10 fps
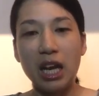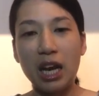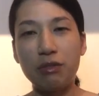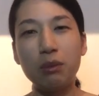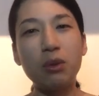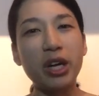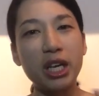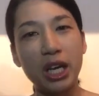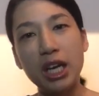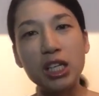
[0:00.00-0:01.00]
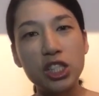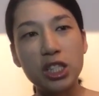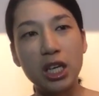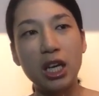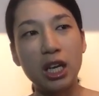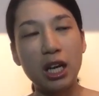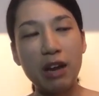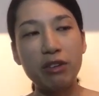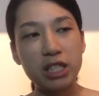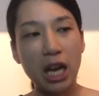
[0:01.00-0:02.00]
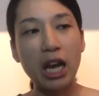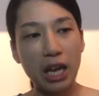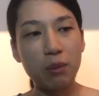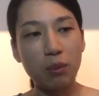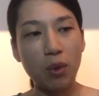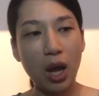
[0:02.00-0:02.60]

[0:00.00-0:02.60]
I feel more engaged every time